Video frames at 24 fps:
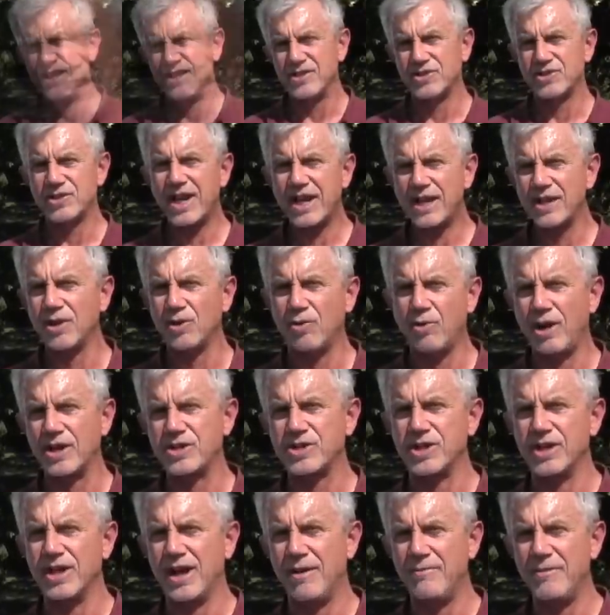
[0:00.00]
The second
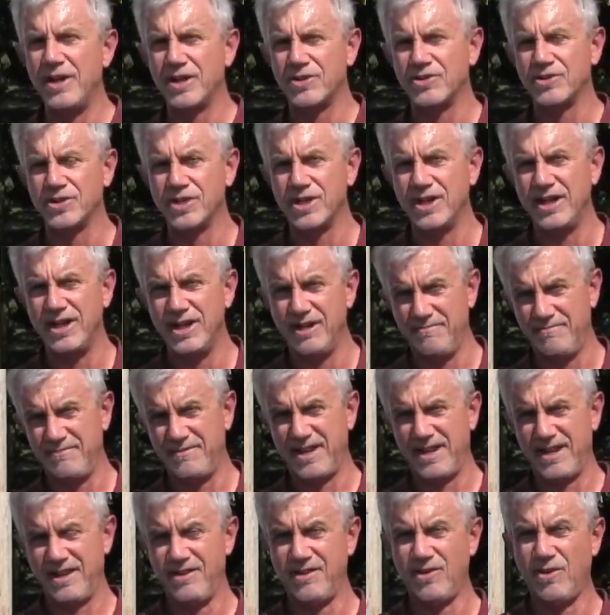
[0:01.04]
question I'm interested in,
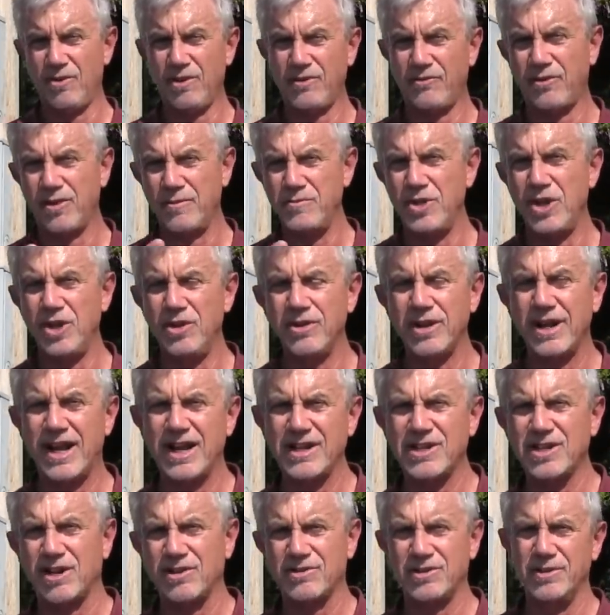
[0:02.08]
in knowing from you, and
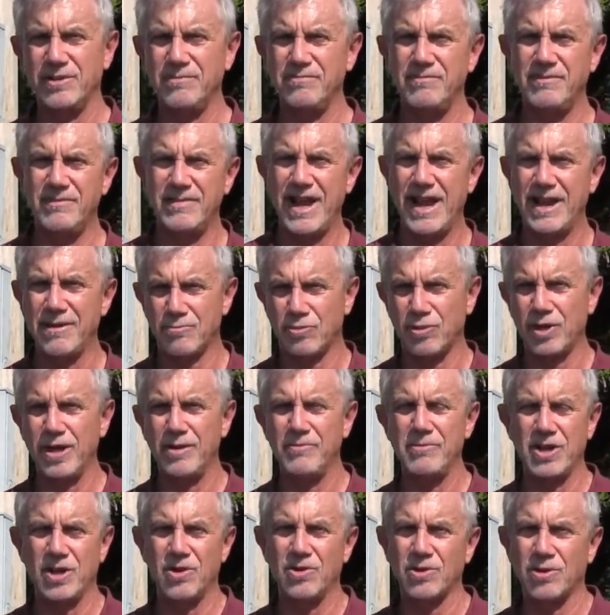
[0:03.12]
I talked to Dan
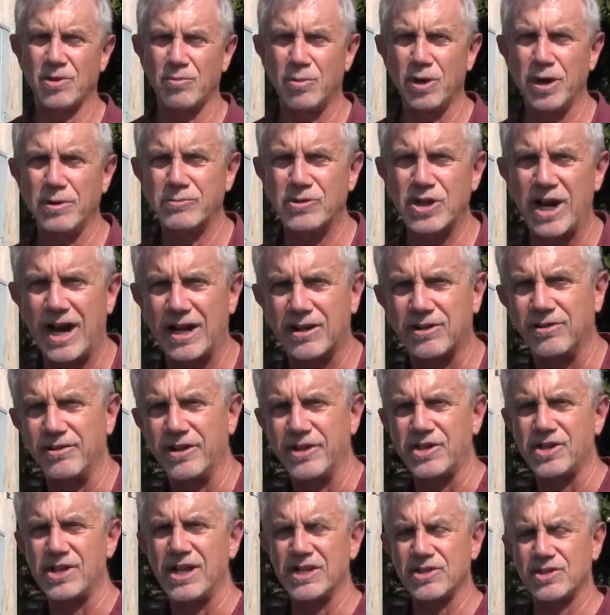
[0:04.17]
Brim, the owner of Brim Tractor,
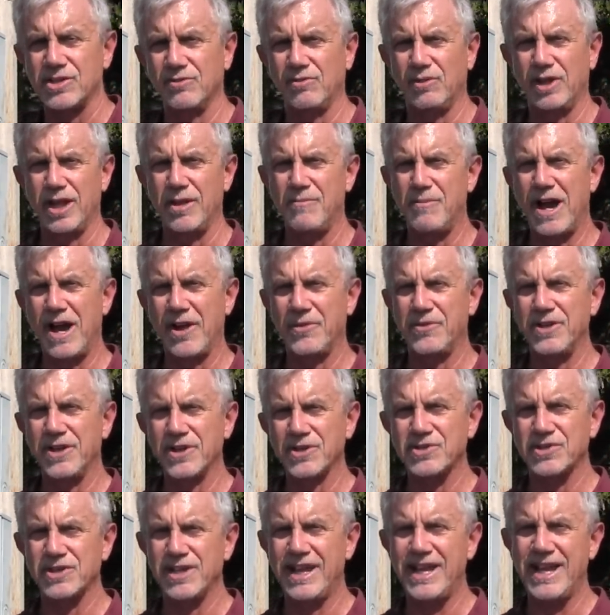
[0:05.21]
extensively about
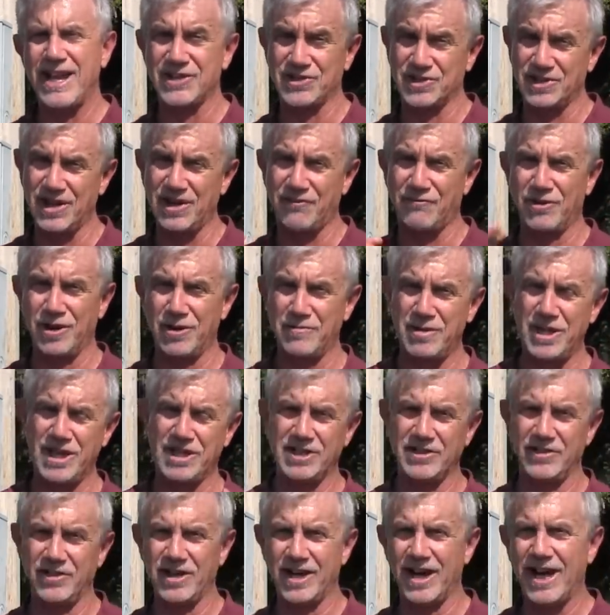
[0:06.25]
this, and he has a different
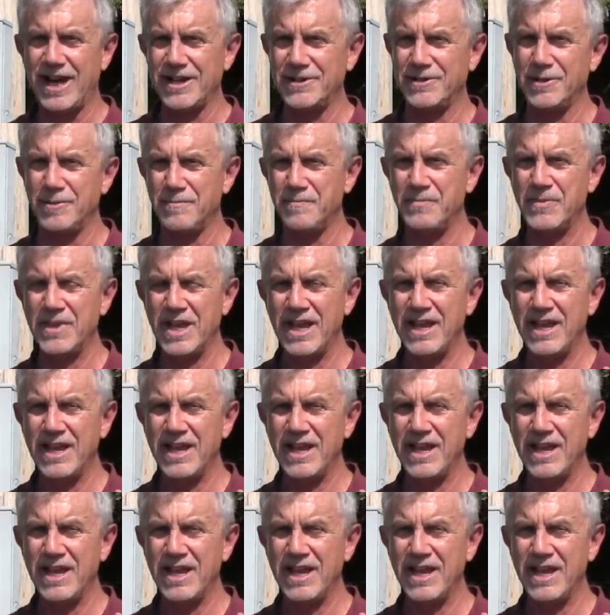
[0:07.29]
opinion than I do.